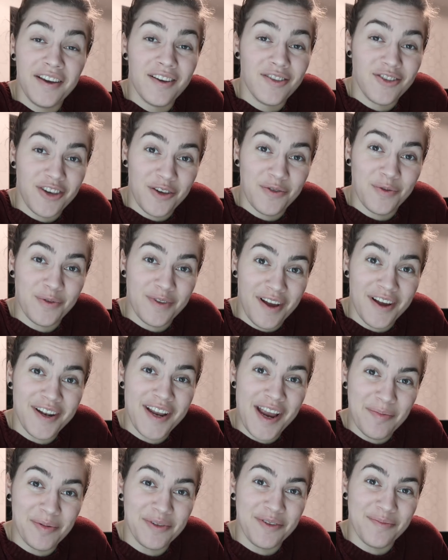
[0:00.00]
Jess was
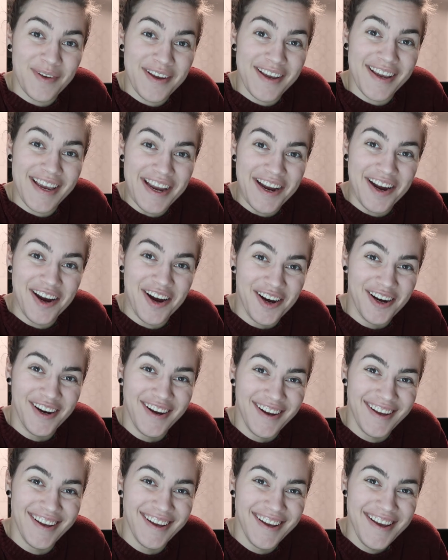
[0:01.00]
unable to be
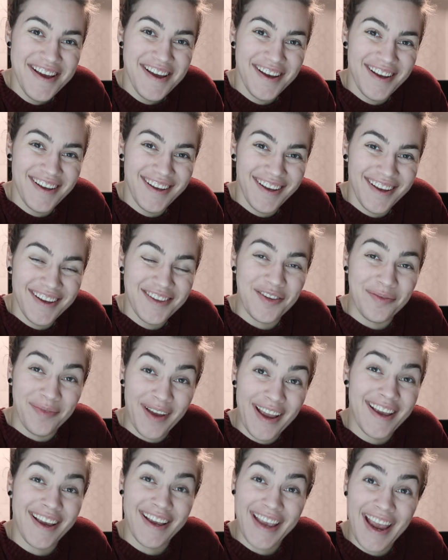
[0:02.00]
here to
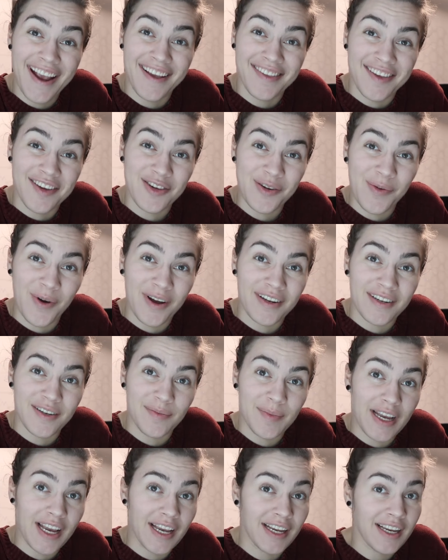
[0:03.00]
bake a cake that she wanted to
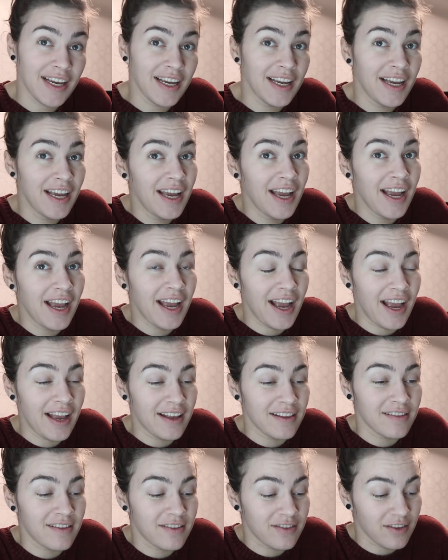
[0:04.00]
bake.
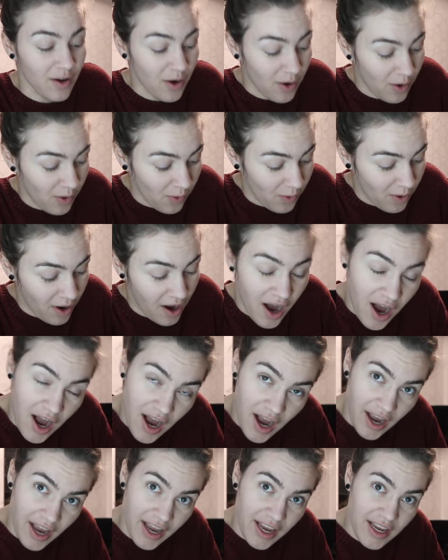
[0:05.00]
And so
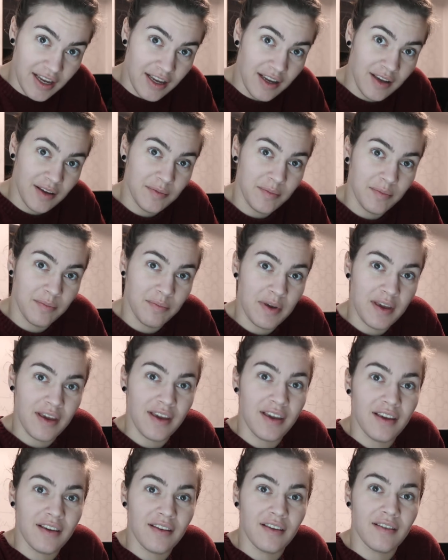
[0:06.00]
I,
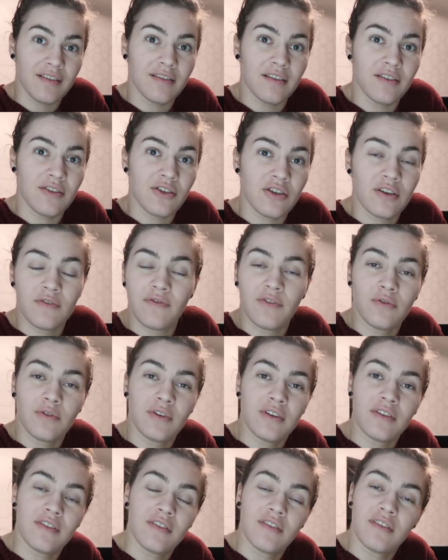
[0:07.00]
being the
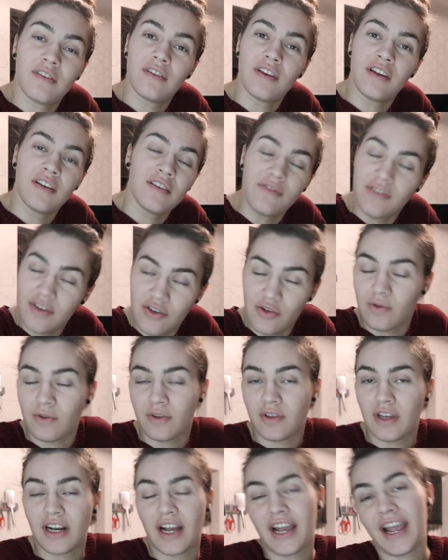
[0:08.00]
chivalrous individual
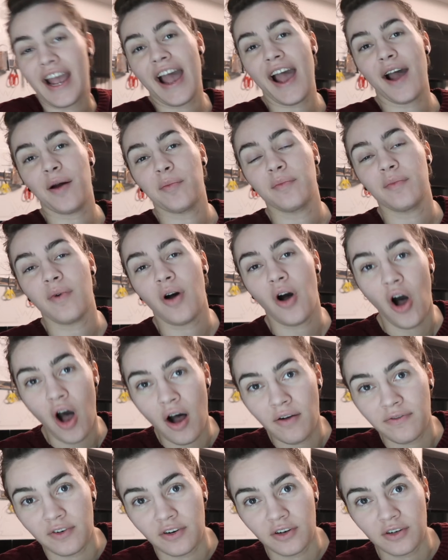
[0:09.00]
that I am,
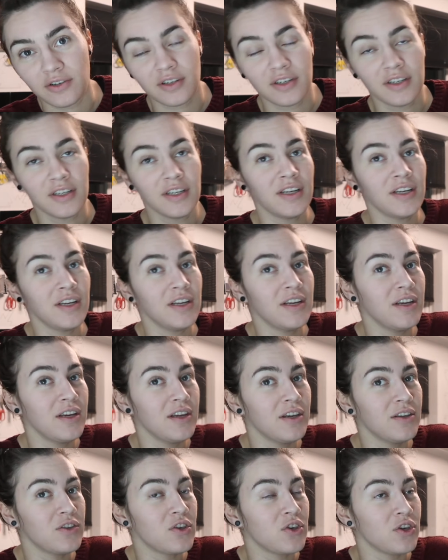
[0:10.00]
offered
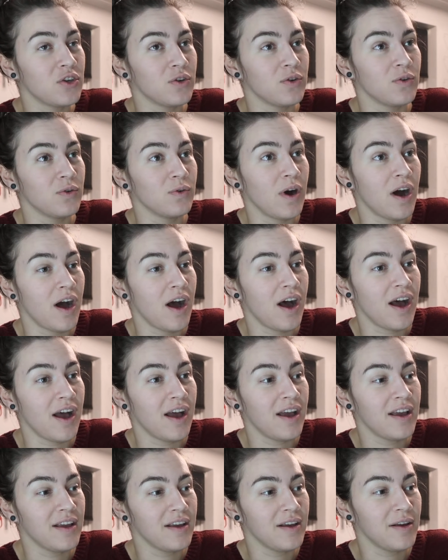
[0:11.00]

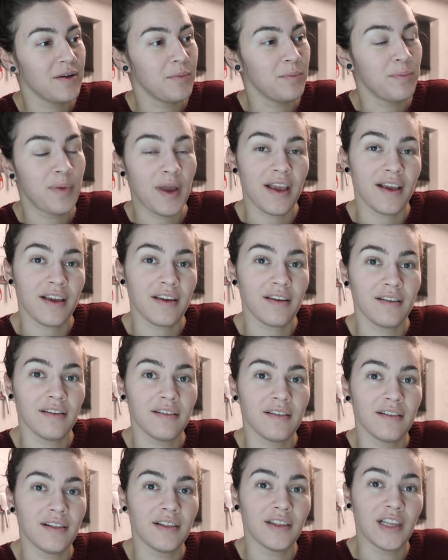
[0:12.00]
to bake
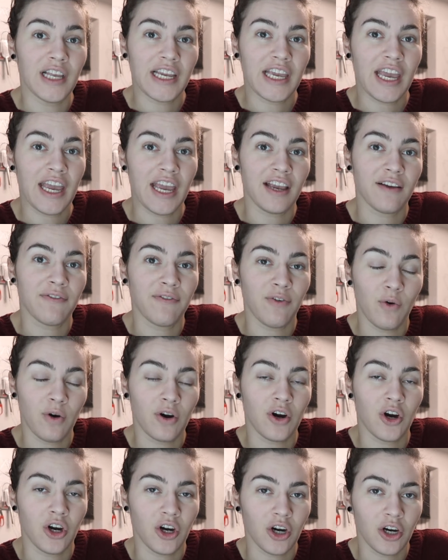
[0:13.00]
the cake
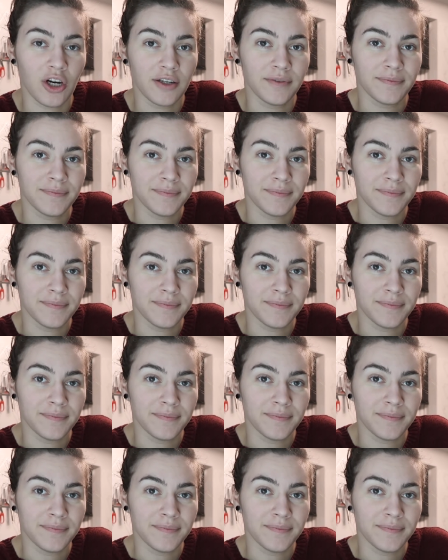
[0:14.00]
for her.